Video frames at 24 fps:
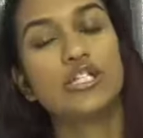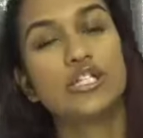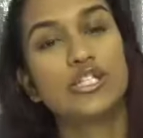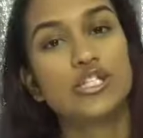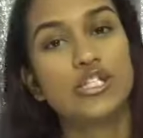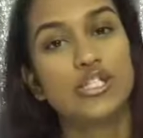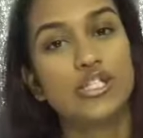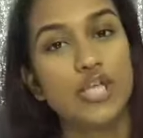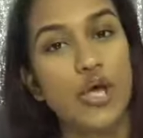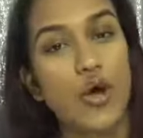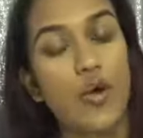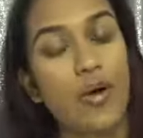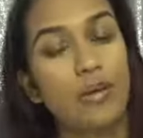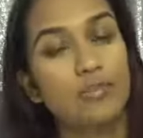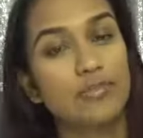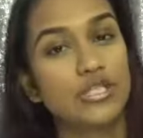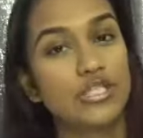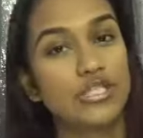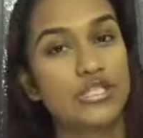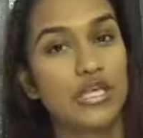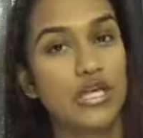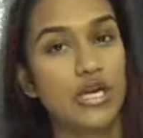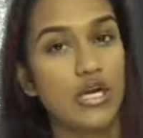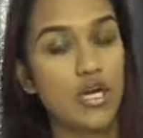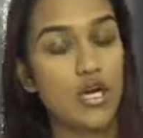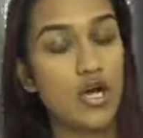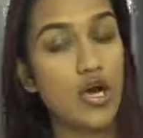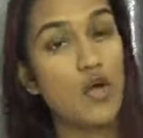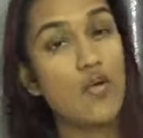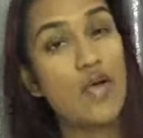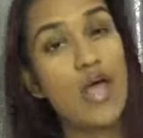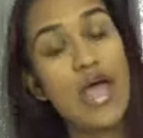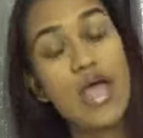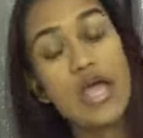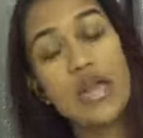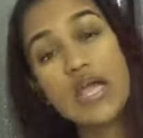So I'm just gonna
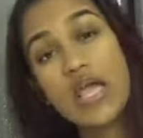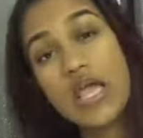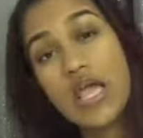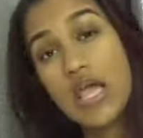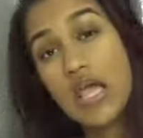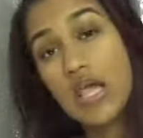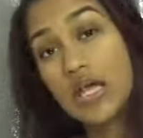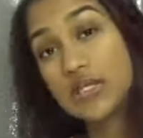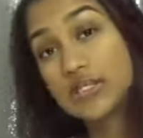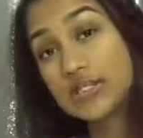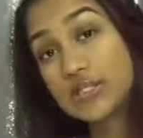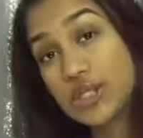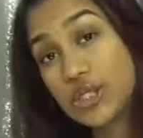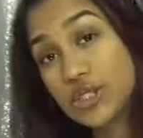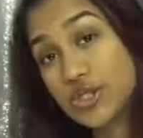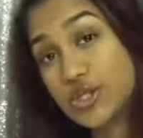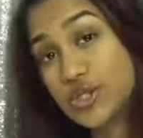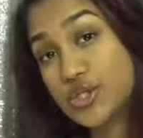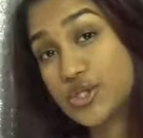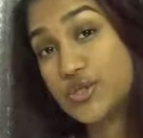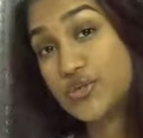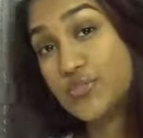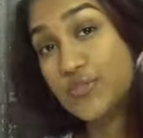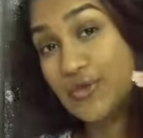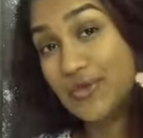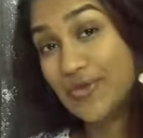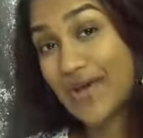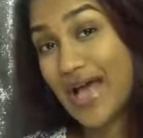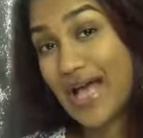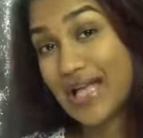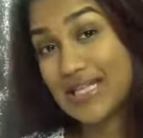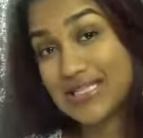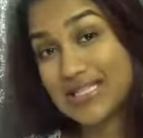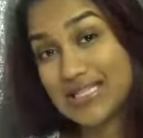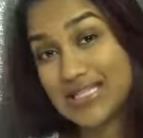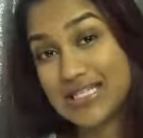go ahead and zoom you
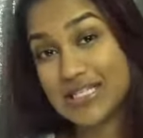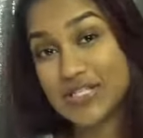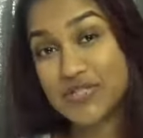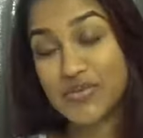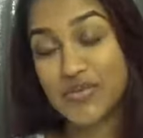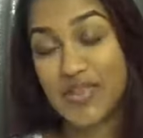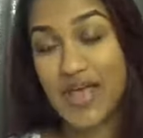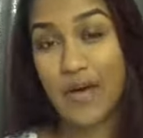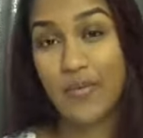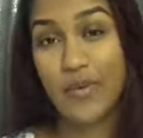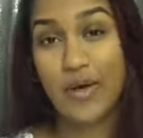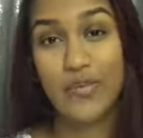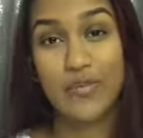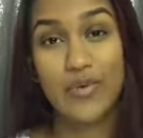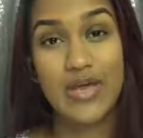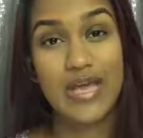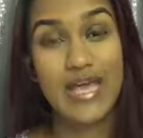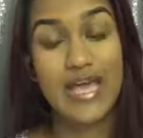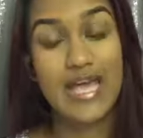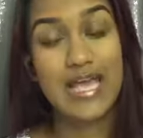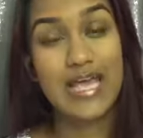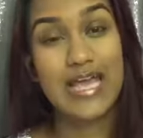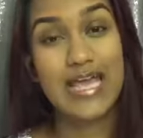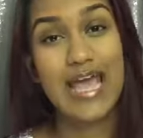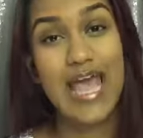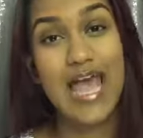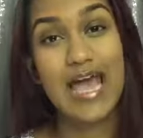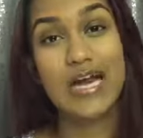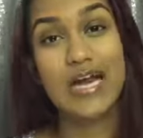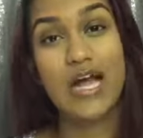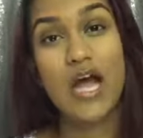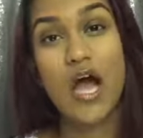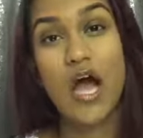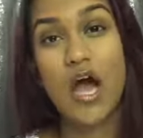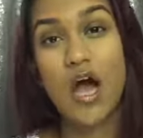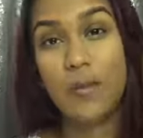guys in so that way we can
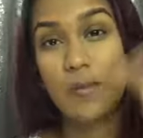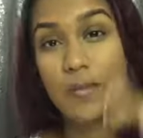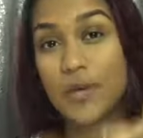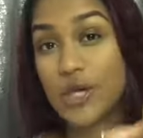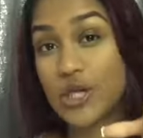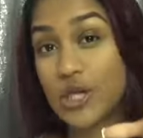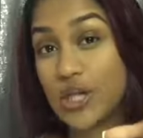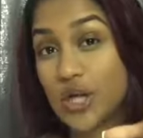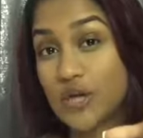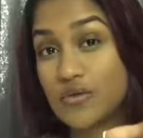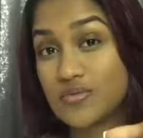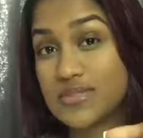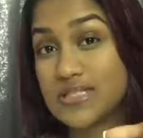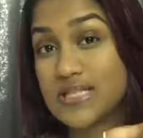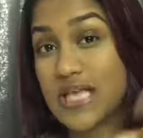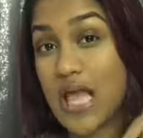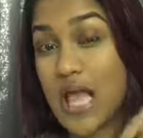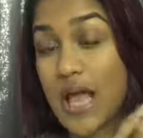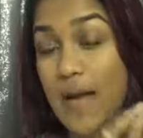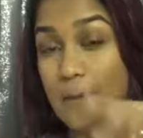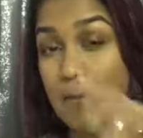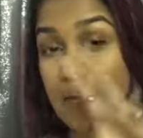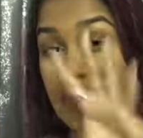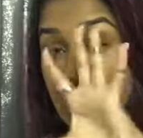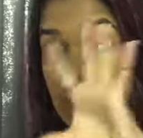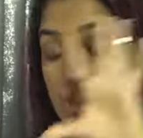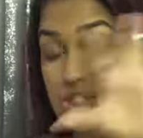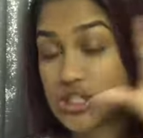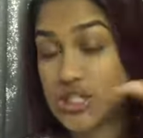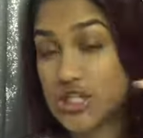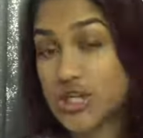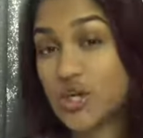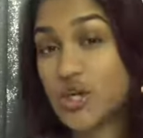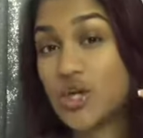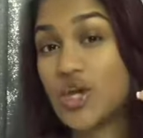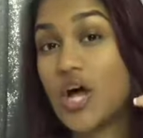get up close and
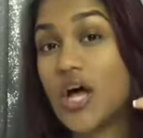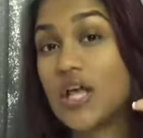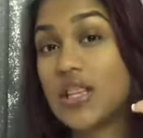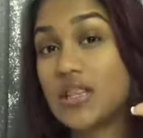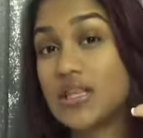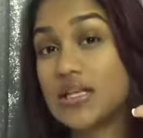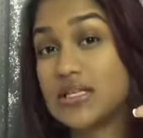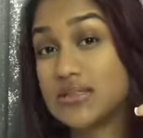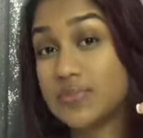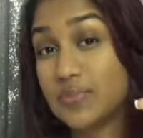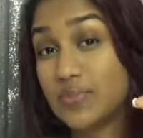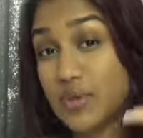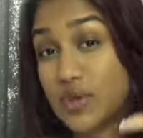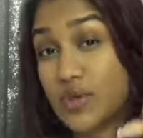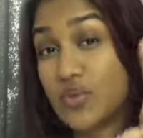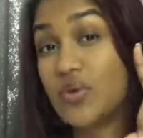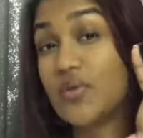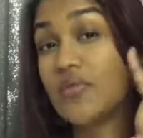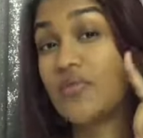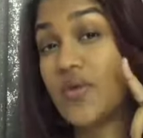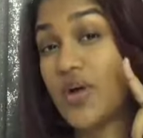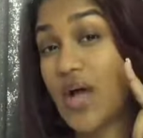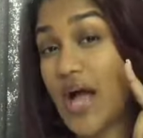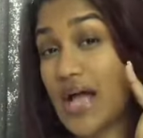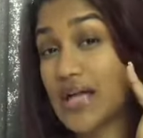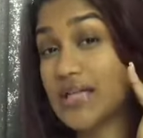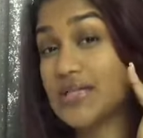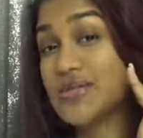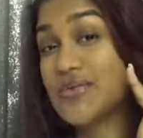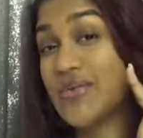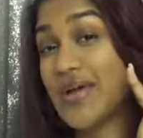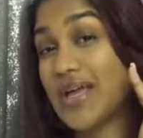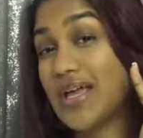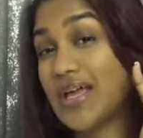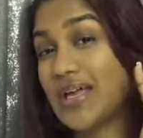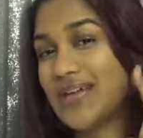personal on these beautiful
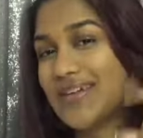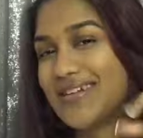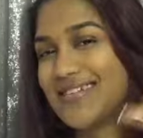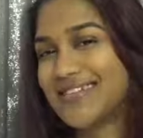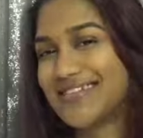eyes right here.